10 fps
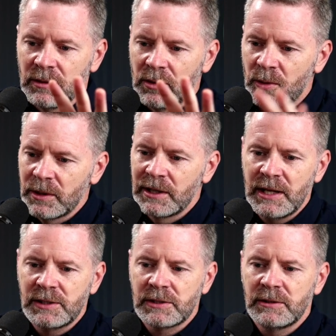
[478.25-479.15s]

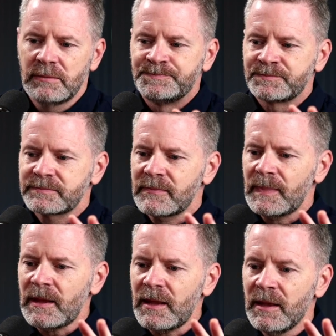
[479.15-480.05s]
ordination,
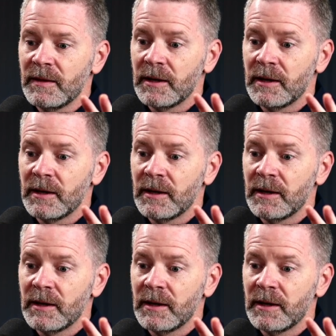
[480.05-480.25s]
the